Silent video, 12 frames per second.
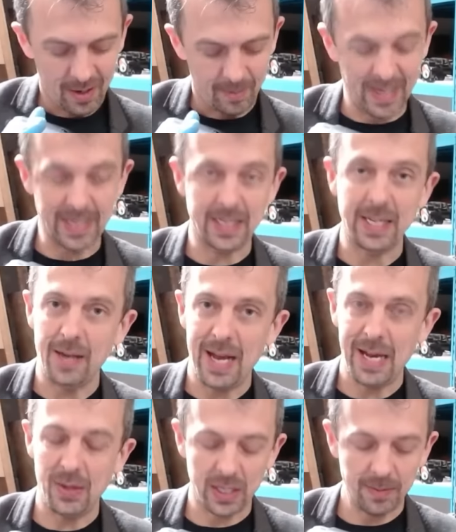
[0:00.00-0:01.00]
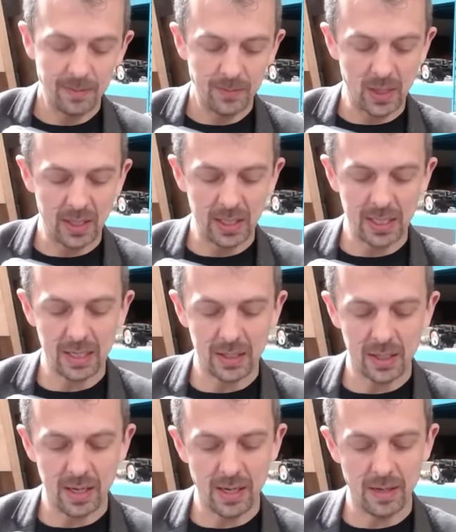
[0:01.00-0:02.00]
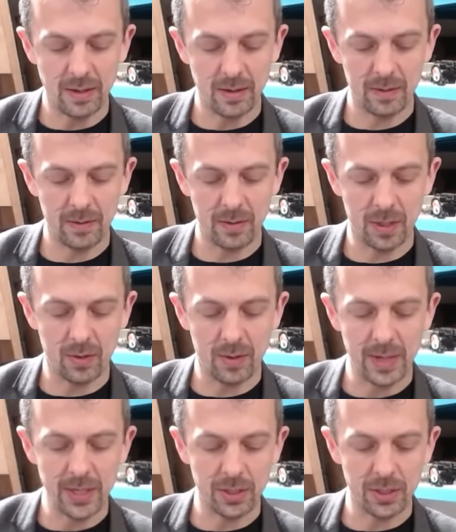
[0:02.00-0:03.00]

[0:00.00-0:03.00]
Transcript: magazine housing. So this has the, the Croatian